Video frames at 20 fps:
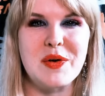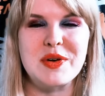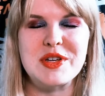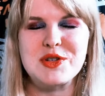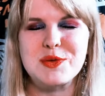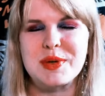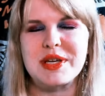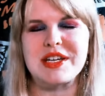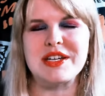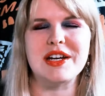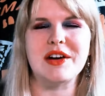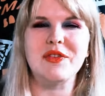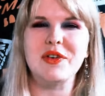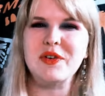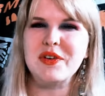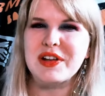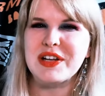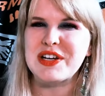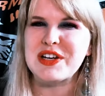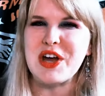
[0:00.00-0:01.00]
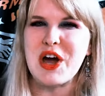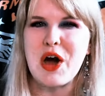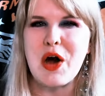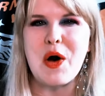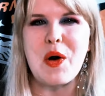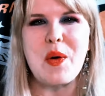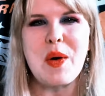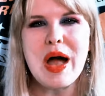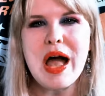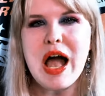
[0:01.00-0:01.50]
each week you never really
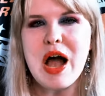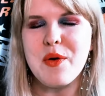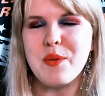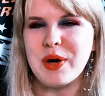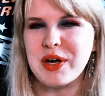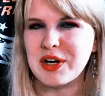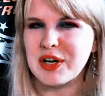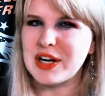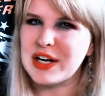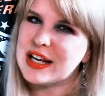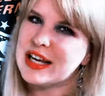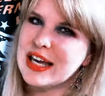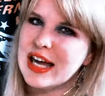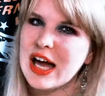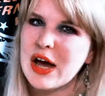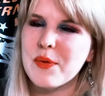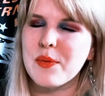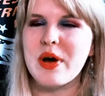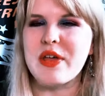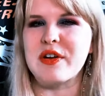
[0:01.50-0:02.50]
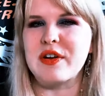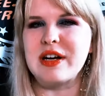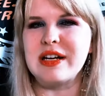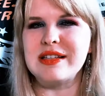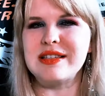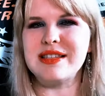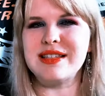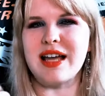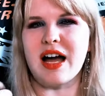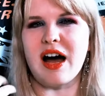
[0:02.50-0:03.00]
know what you're gonna get, whether
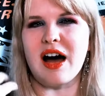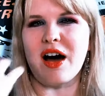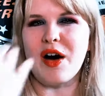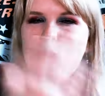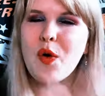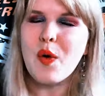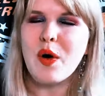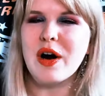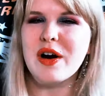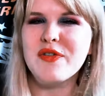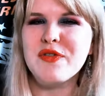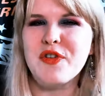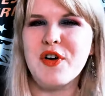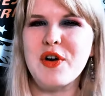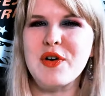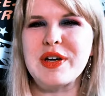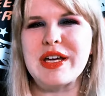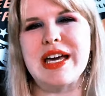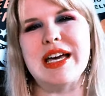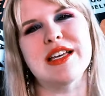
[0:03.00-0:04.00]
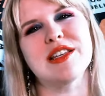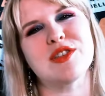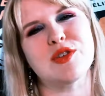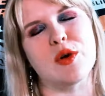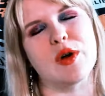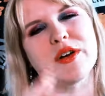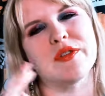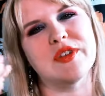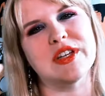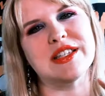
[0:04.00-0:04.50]
it's horror focused
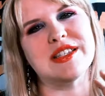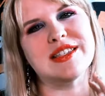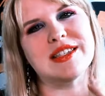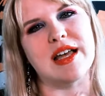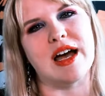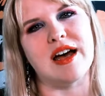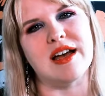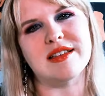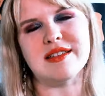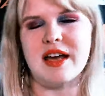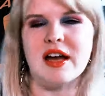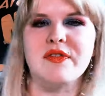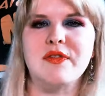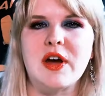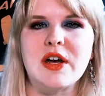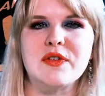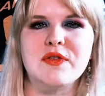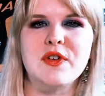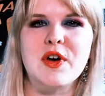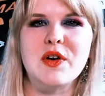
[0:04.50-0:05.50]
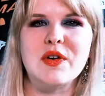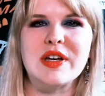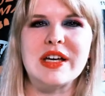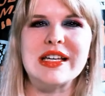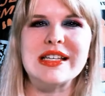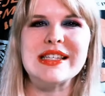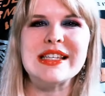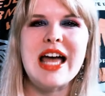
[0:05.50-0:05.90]
or if it's sci-fi focused.